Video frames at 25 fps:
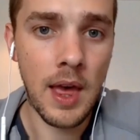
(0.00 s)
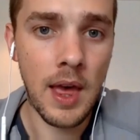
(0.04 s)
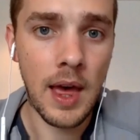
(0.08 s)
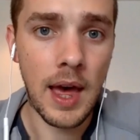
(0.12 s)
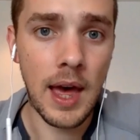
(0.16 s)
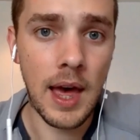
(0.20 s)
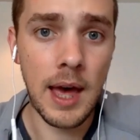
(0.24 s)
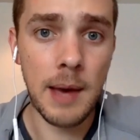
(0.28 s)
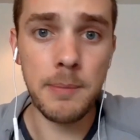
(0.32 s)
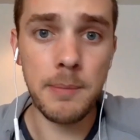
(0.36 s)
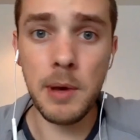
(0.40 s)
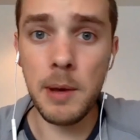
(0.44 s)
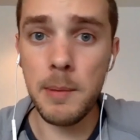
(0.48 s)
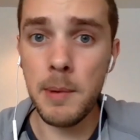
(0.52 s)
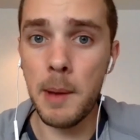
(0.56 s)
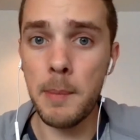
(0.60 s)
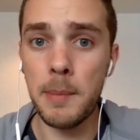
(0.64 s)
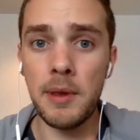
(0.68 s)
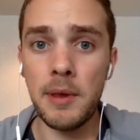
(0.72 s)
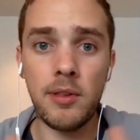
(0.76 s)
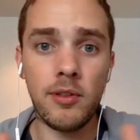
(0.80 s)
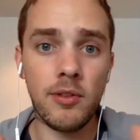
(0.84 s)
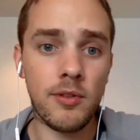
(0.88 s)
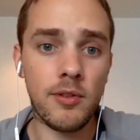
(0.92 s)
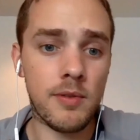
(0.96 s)
Um, but it might be
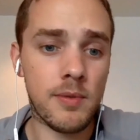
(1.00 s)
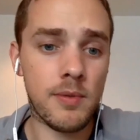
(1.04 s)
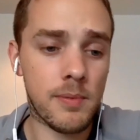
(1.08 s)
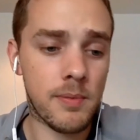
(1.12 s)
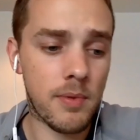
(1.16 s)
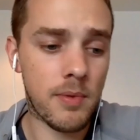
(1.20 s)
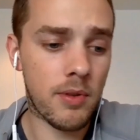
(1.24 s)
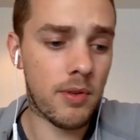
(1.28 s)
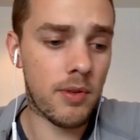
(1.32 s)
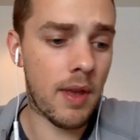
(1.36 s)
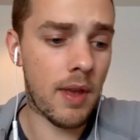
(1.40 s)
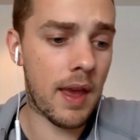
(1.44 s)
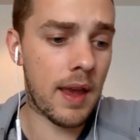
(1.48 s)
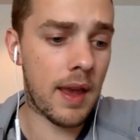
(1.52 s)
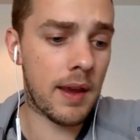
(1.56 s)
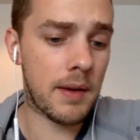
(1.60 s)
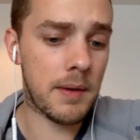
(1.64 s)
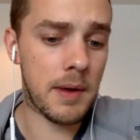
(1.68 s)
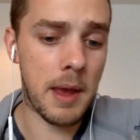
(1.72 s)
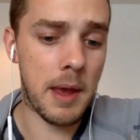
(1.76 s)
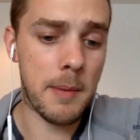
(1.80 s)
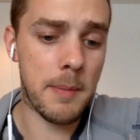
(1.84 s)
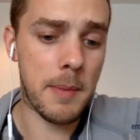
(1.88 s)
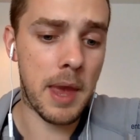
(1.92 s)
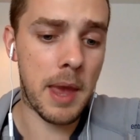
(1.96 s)
say
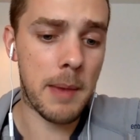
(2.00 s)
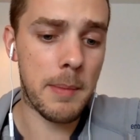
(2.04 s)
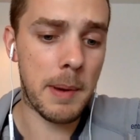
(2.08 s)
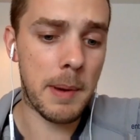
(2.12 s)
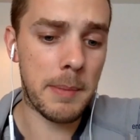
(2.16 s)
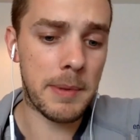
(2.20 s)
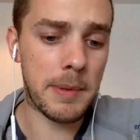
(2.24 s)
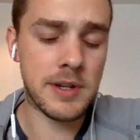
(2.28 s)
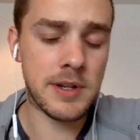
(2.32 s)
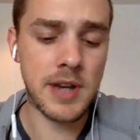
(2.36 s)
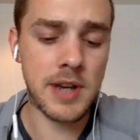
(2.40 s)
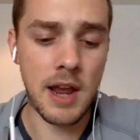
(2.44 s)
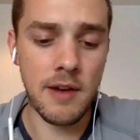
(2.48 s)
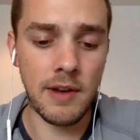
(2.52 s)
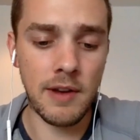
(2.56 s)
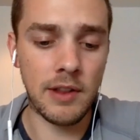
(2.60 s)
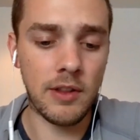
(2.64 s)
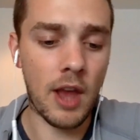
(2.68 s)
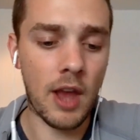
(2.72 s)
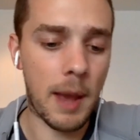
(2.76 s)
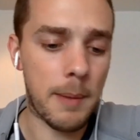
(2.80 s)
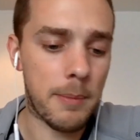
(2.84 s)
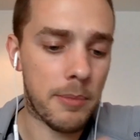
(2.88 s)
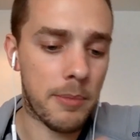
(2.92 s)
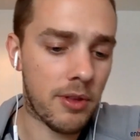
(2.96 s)
it, um, it might be sharing
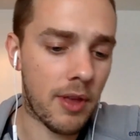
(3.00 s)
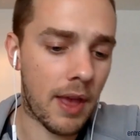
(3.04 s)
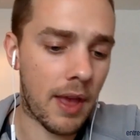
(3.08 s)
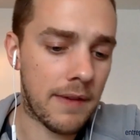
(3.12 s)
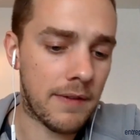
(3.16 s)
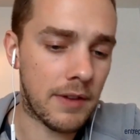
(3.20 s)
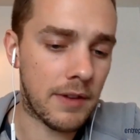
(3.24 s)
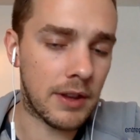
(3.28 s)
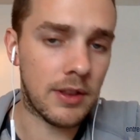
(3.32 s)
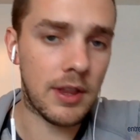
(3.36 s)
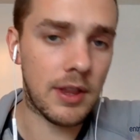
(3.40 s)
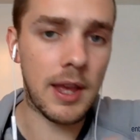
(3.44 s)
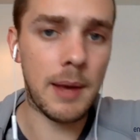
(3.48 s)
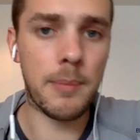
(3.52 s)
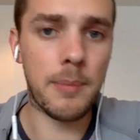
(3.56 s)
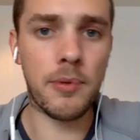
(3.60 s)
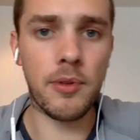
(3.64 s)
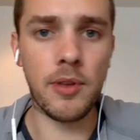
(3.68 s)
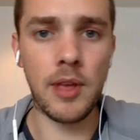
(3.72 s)
time saving tips.